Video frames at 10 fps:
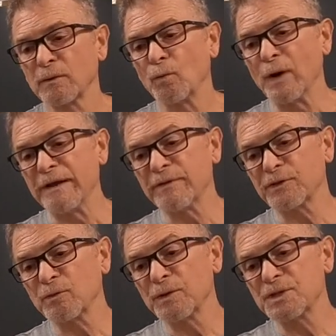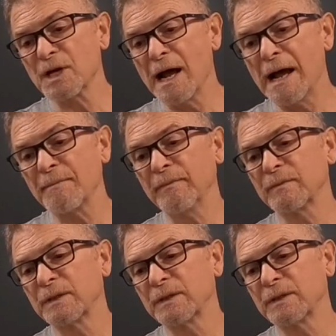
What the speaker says: Wave it through the top,